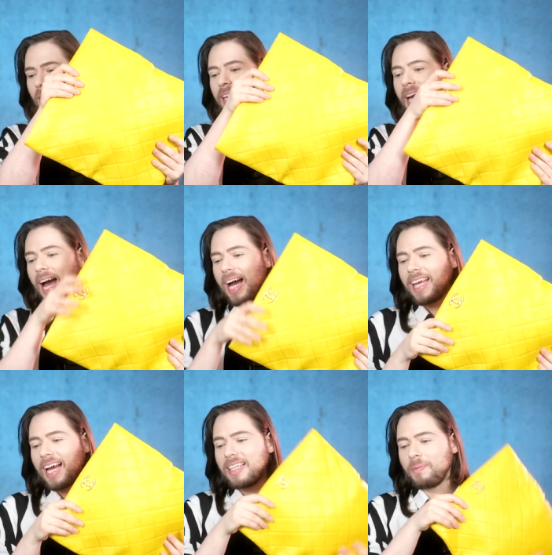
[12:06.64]
yeah,
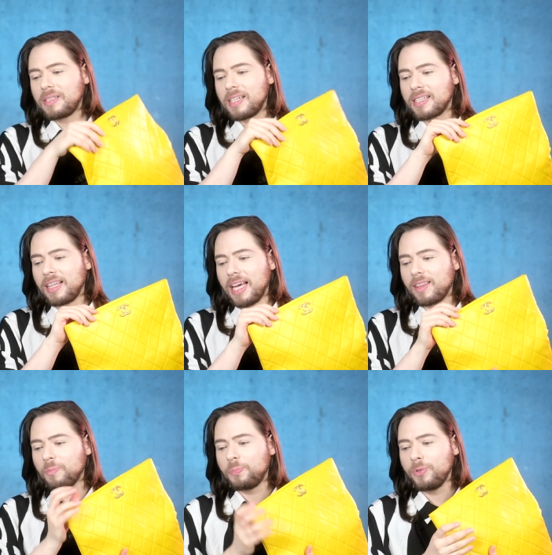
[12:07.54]
yeah, Debbie says, like
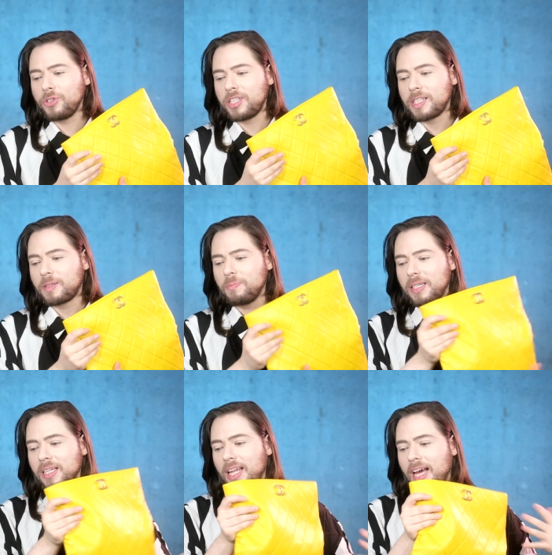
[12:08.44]
the bougiest
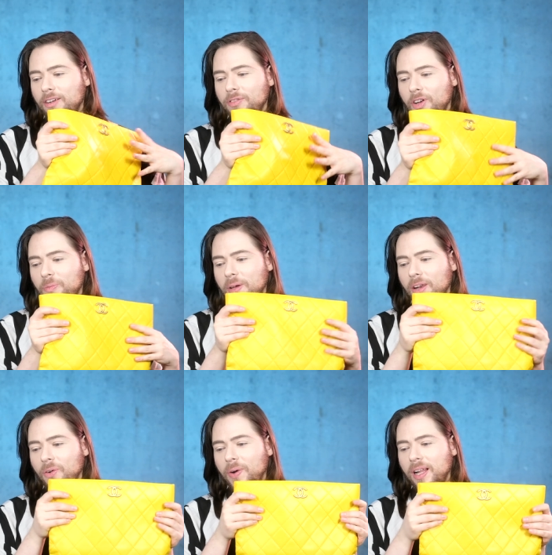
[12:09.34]
manila envelope,
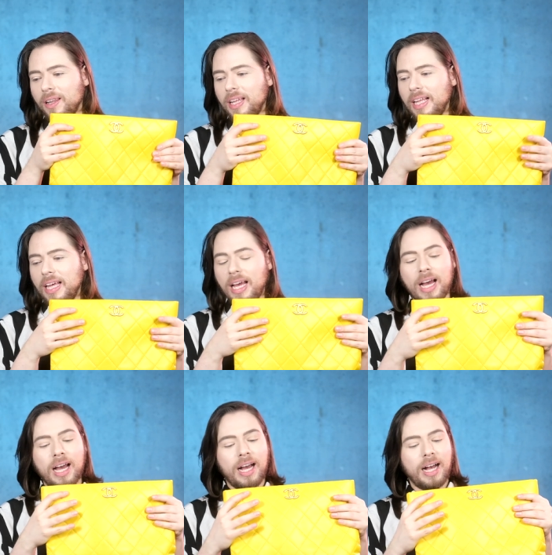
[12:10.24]
LOL.
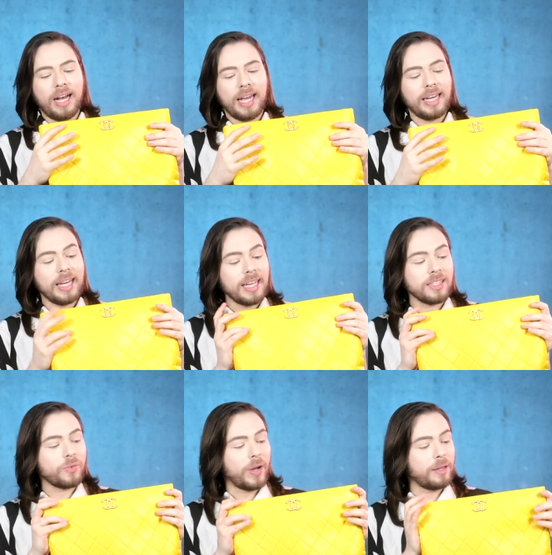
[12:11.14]
Uh, it
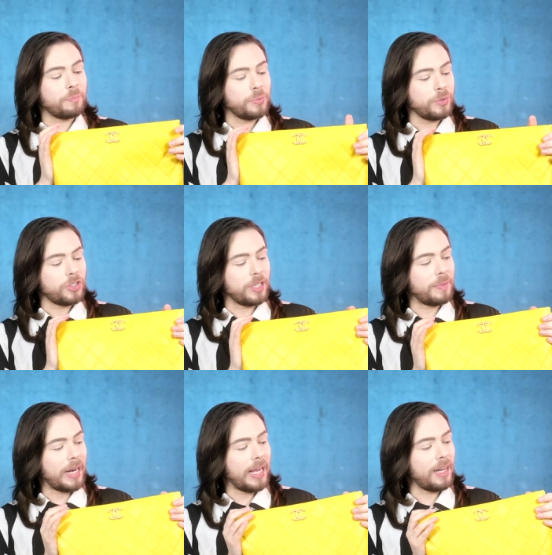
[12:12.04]
is quite bougie,
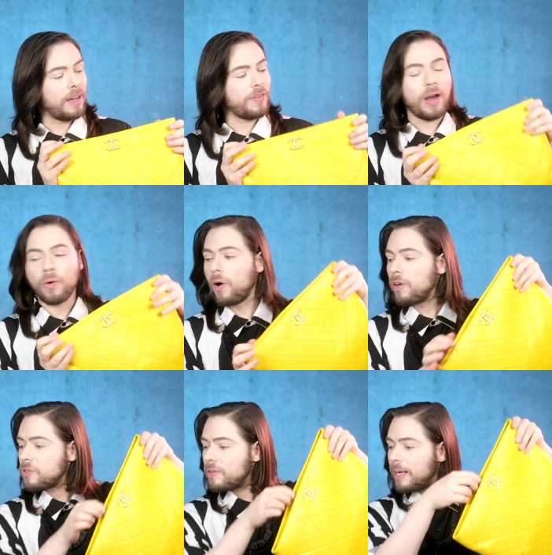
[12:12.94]
but I love how
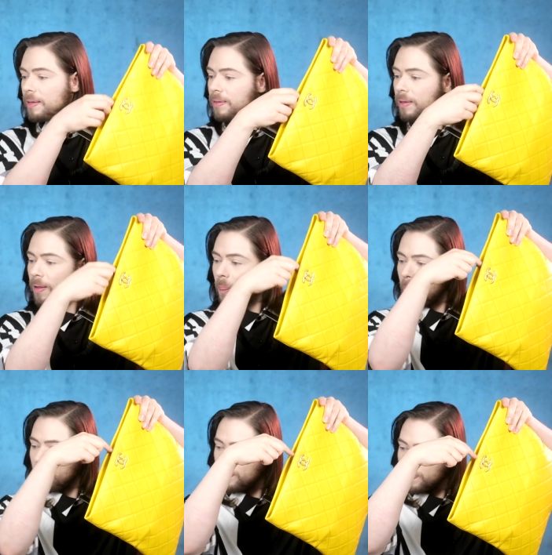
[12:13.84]
also they
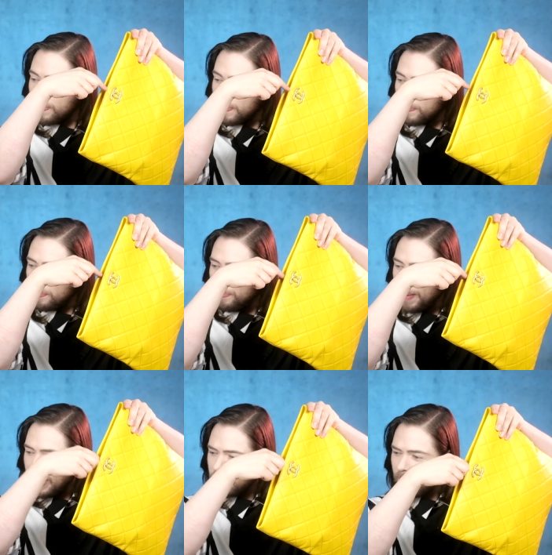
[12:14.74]

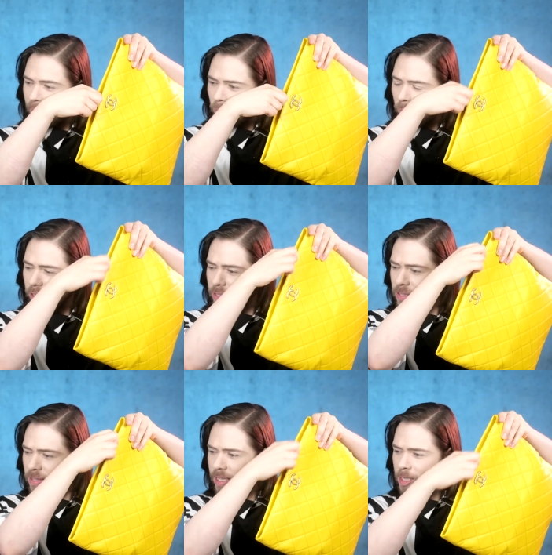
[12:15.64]
bent
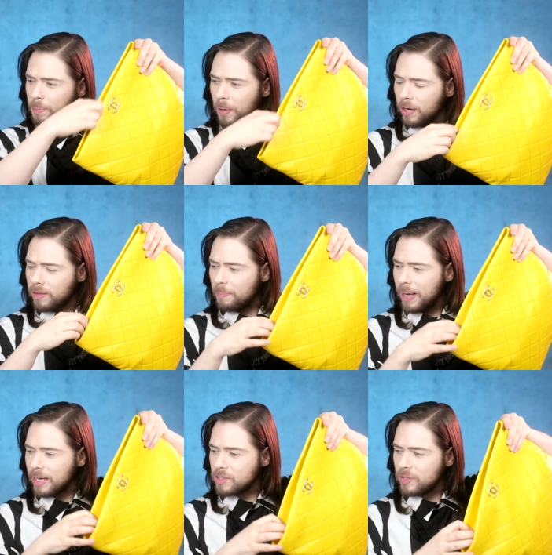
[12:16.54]
inwards this part of the
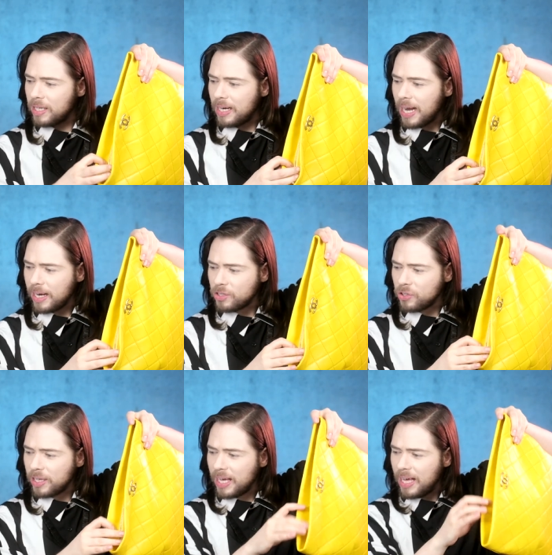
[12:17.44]
bag so that it
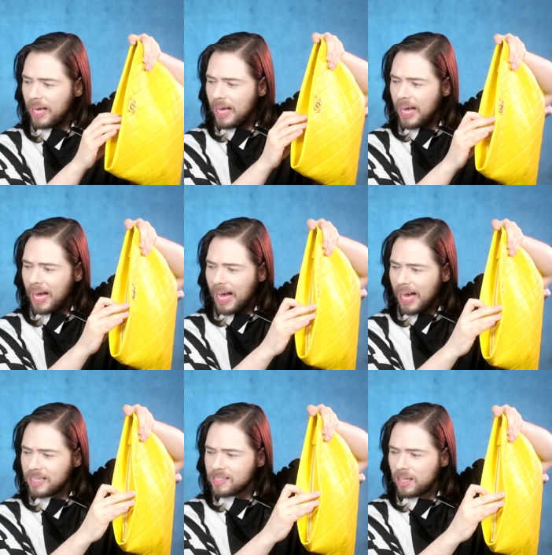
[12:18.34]
actually
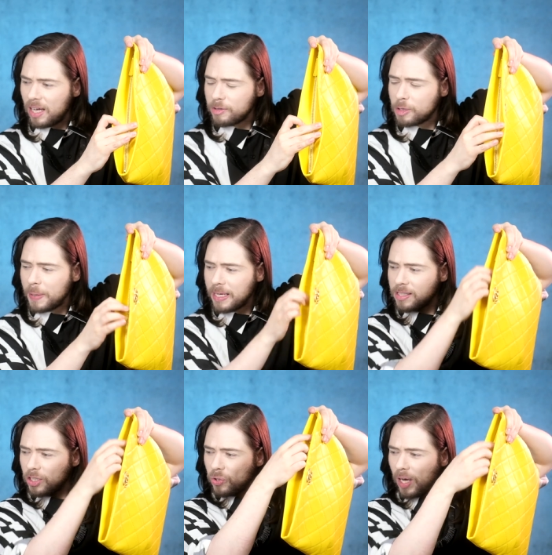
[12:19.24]
has a lot of space
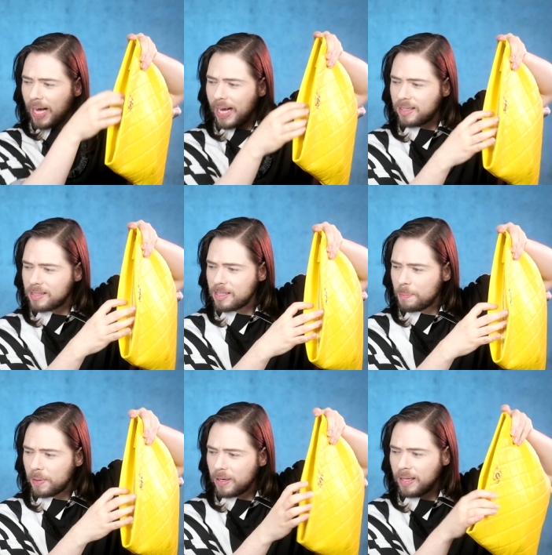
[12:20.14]
there to hide the
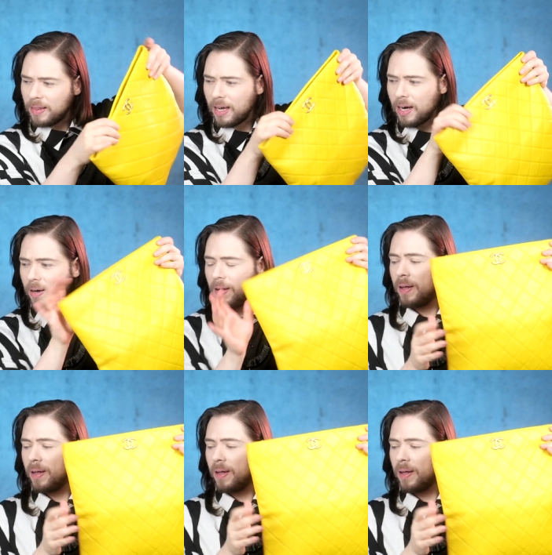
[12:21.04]
zipper in there.